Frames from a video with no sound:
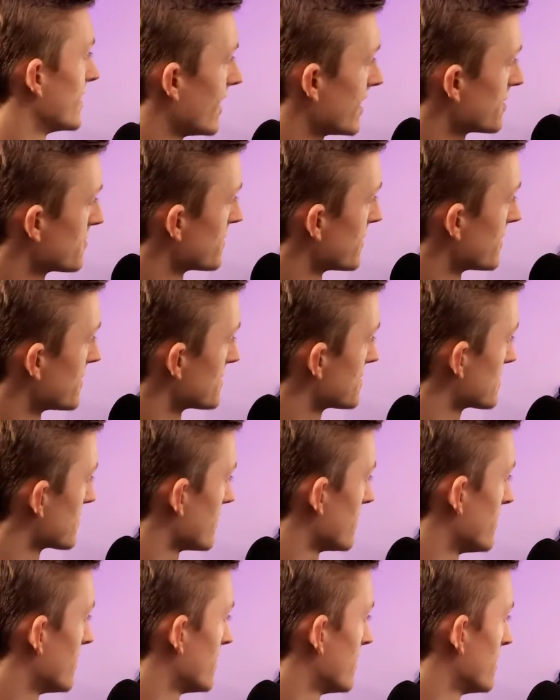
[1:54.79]
Anyways,
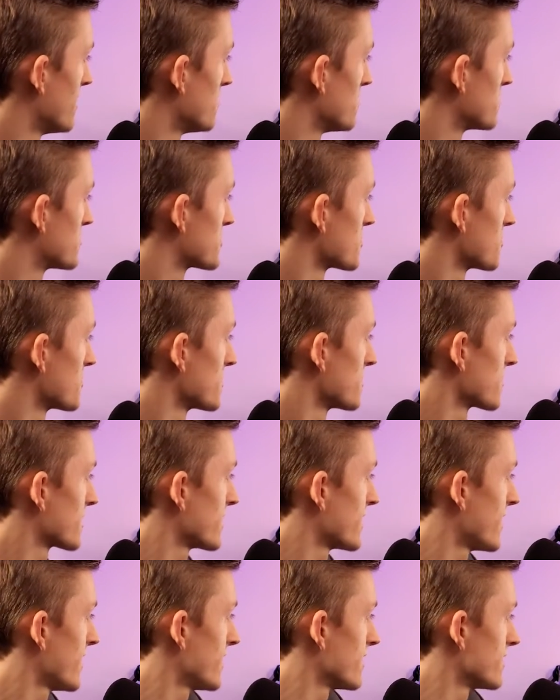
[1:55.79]
so we're
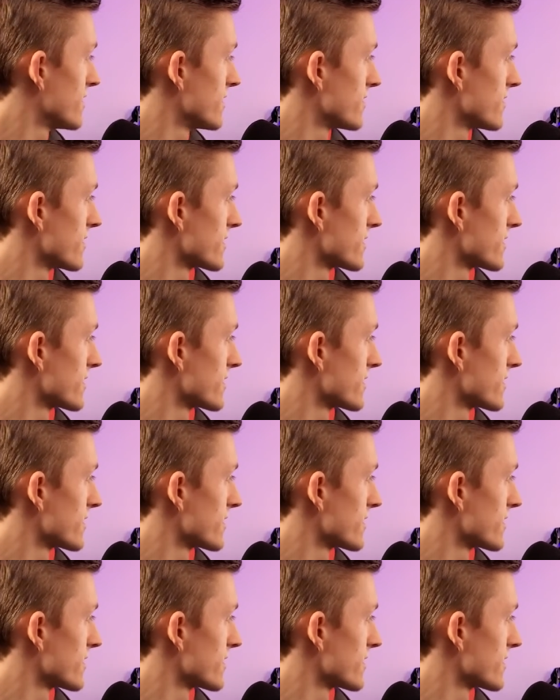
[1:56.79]
looking at